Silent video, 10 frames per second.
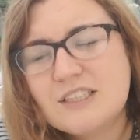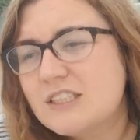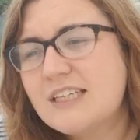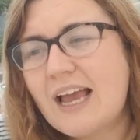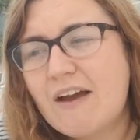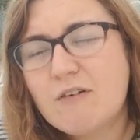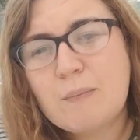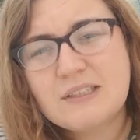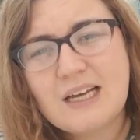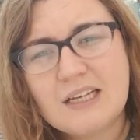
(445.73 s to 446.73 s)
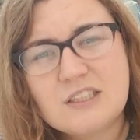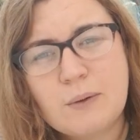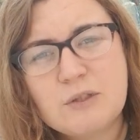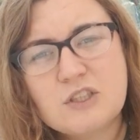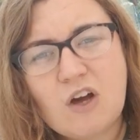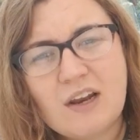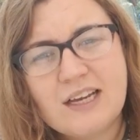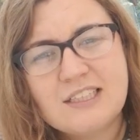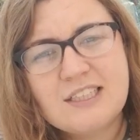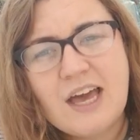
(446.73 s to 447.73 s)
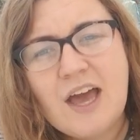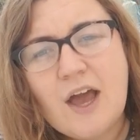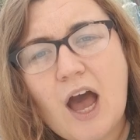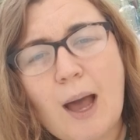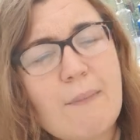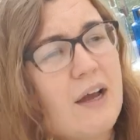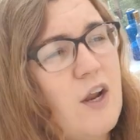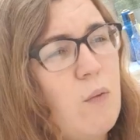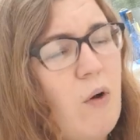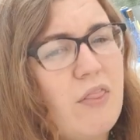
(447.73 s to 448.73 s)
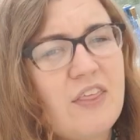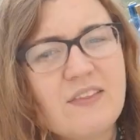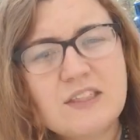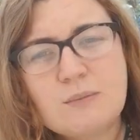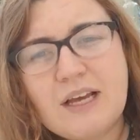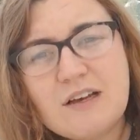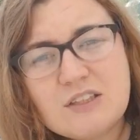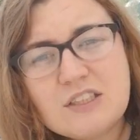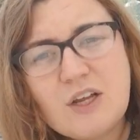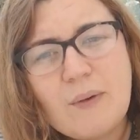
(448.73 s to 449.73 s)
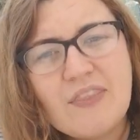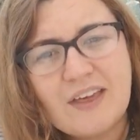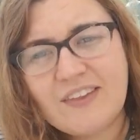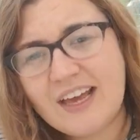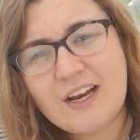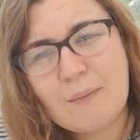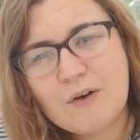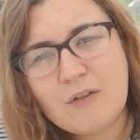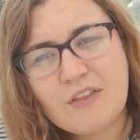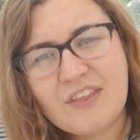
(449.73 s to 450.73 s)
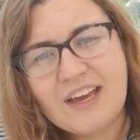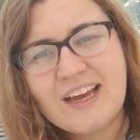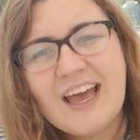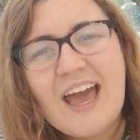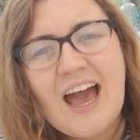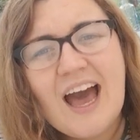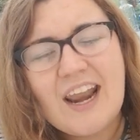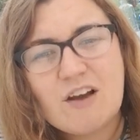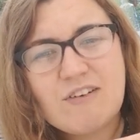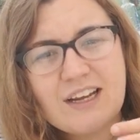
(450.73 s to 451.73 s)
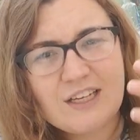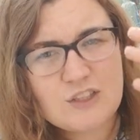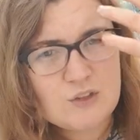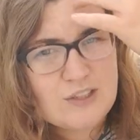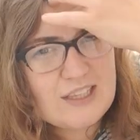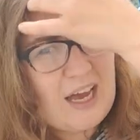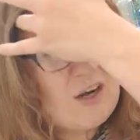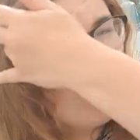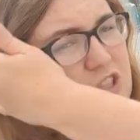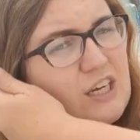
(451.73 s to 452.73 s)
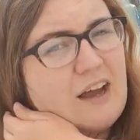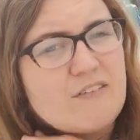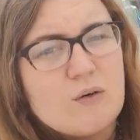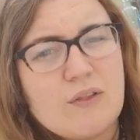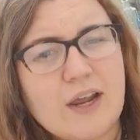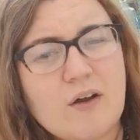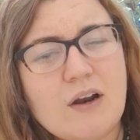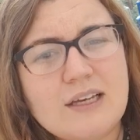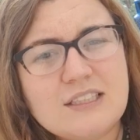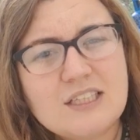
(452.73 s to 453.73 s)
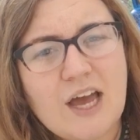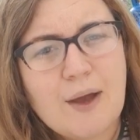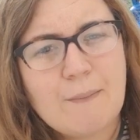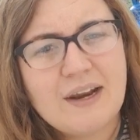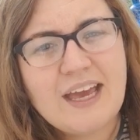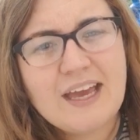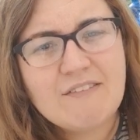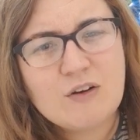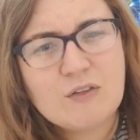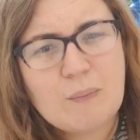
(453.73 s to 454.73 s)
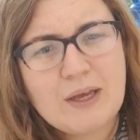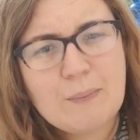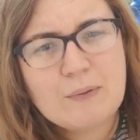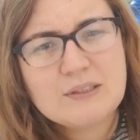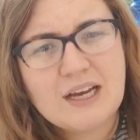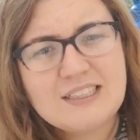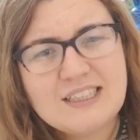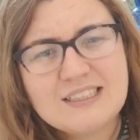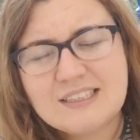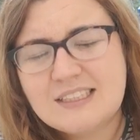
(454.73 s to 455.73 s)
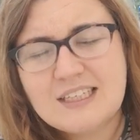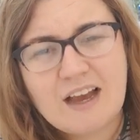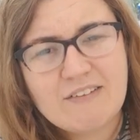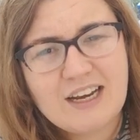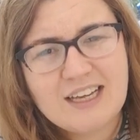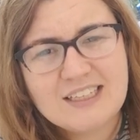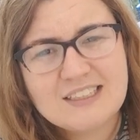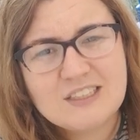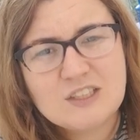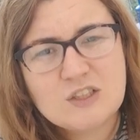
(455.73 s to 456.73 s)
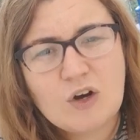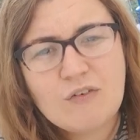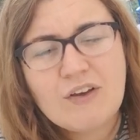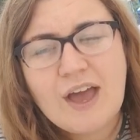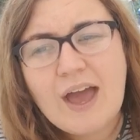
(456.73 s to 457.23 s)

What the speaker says: I just think everybody has so much knowledge. I might know one thing that somebody else doesn't know, and then they know another thing. And I really enjoyed that. I loved sharing all that knowledge and hearing other people's ideas and sharing links and stuff.